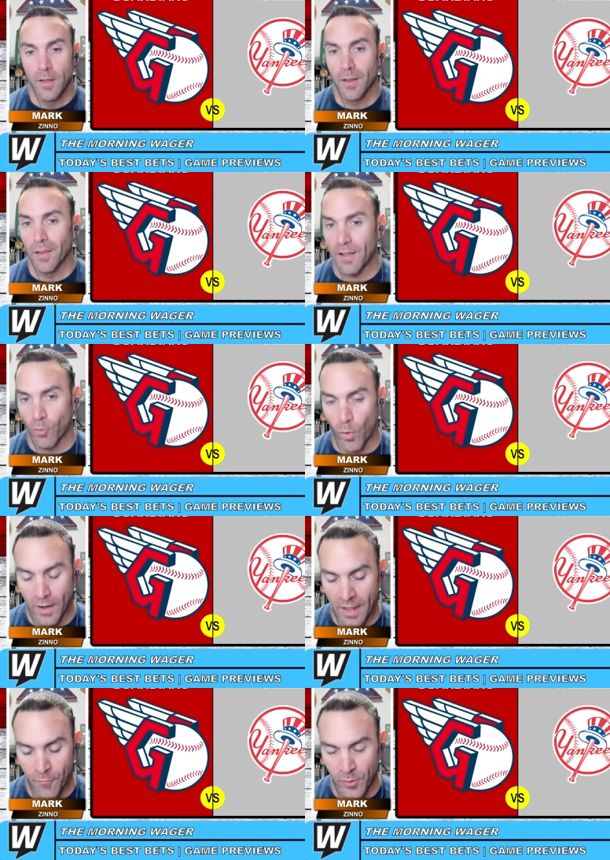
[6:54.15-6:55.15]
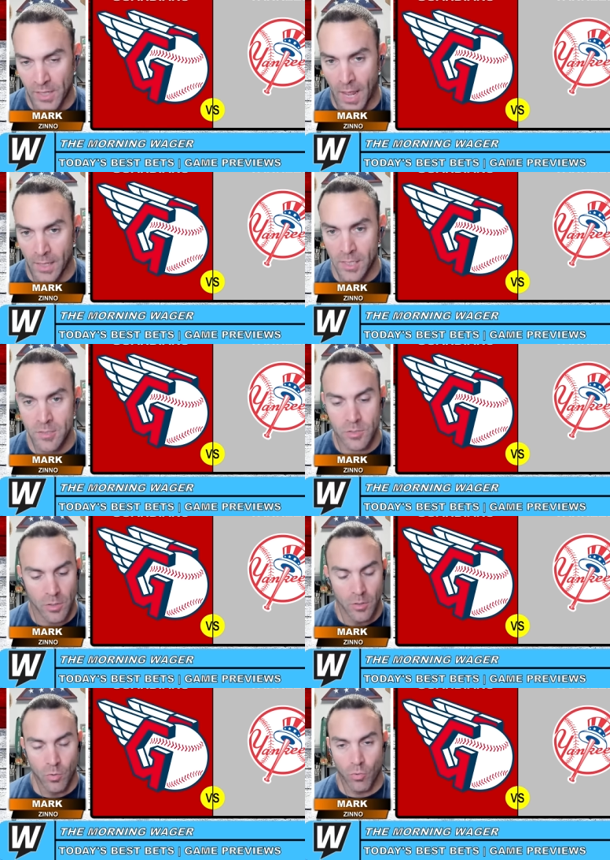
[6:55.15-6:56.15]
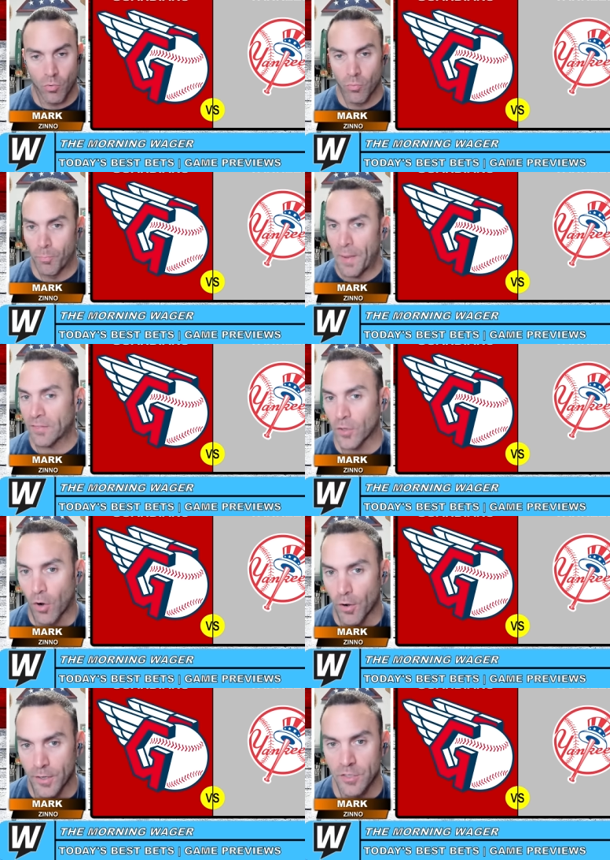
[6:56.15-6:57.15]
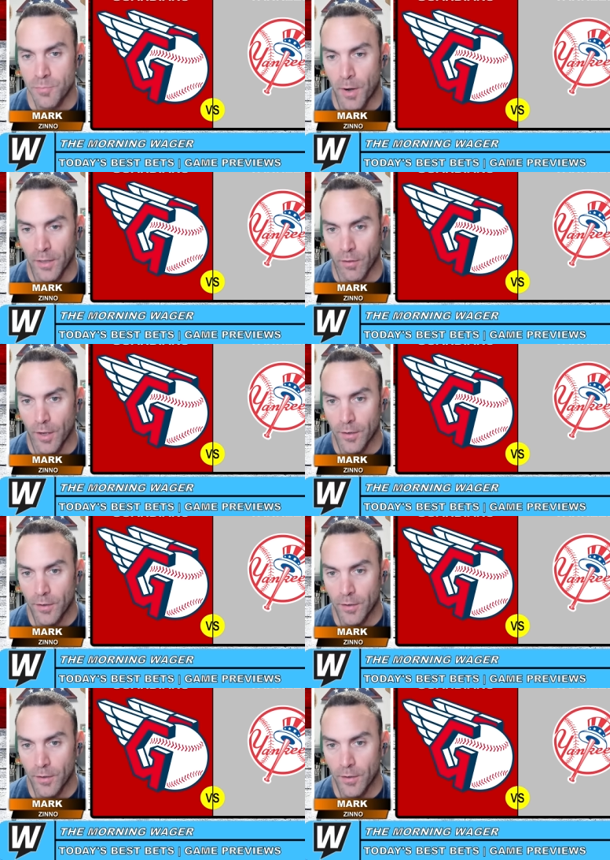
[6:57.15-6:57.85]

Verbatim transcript: lay the 1.5 of the Yankees or bet the Guardians' money line.